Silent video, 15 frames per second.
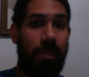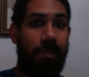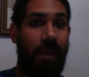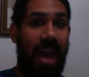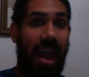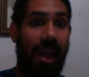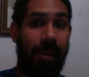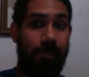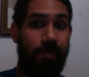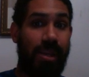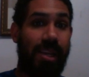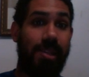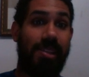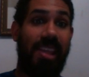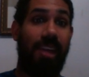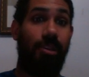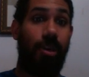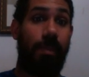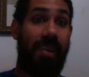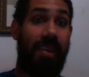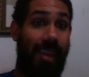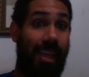be bad because they would
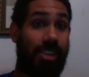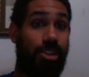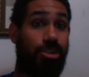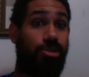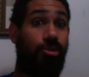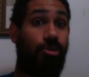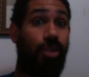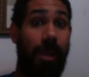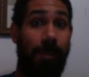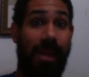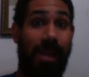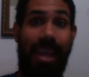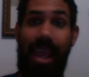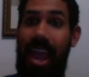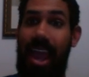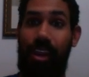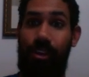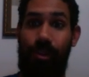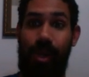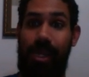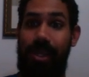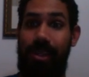be extremely
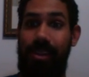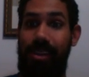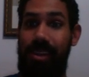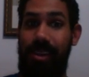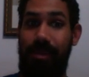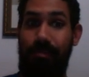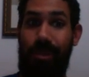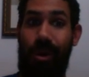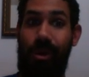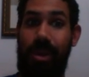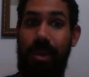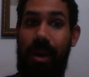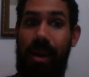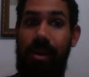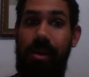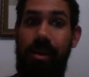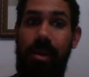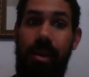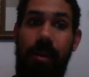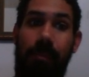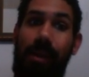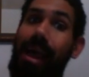angry Pokemon.
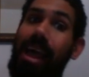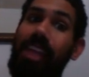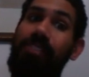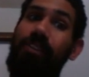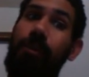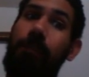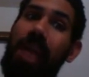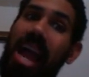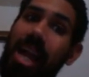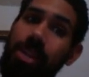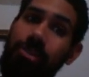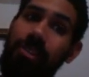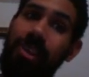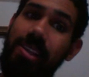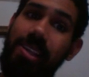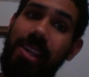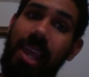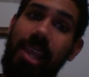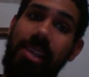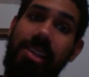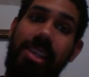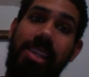But as for Pandring's
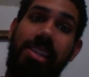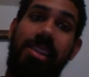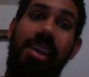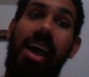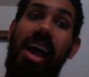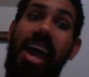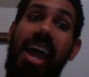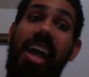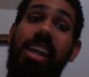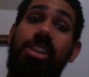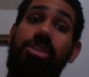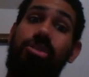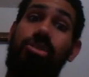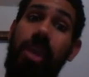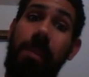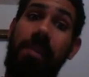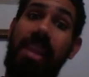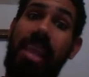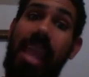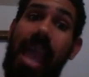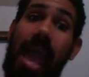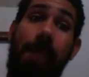case, he's
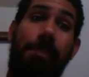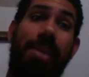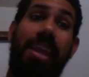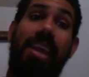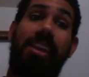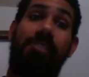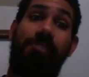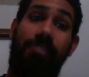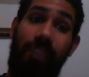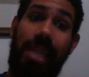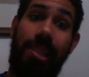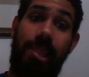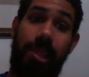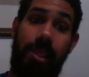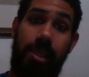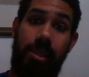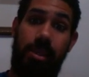extremely happy and friendly.